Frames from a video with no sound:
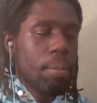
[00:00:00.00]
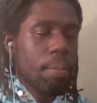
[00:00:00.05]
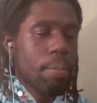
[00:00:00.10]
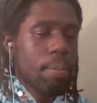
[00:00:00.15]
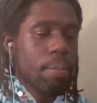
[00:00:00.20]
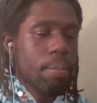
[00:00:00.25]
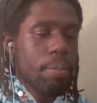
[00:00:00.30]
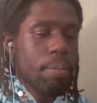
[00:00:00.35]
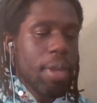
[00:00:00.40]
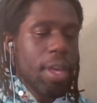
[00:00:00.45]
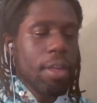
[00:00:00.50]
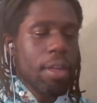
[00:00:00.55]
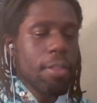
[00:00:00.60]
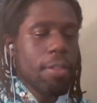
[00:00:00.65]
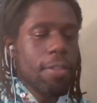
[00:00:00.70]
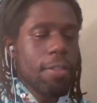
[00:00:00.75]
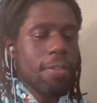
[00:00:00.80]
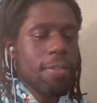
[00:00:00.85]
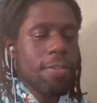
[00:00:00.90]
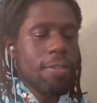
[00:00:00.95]
Yeah,
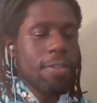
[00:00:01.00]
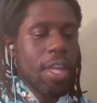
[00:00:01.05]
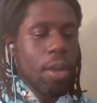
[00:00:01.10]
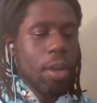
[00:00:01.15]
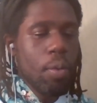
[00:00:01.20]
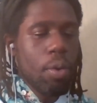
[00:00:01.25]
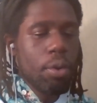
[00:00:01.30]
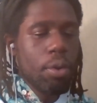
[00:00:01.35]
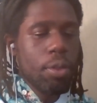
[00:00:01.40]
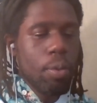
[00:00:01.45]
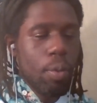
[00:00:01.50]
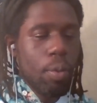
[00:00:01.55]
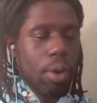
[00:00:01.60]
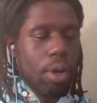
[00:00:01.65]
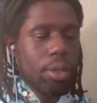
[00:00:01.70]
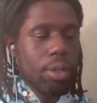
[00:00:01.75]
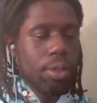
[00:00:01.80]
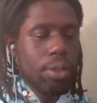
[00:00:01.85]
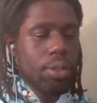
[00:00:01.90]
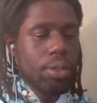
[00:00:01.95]
they were the
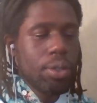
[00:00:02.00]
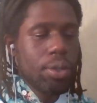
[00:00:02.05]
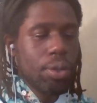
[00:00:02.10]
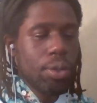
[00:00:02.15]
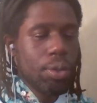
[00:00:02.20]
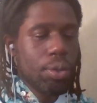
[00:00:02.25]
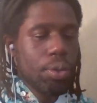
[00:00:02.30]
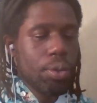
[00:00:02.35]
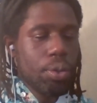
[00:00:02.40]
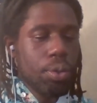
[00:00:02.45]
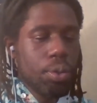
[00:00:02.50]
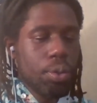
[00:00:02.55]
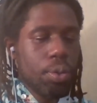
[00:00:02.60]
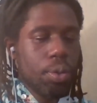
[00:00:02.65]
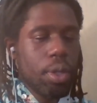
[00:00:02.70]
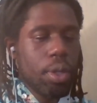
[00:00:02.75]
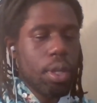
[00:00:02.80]
ones who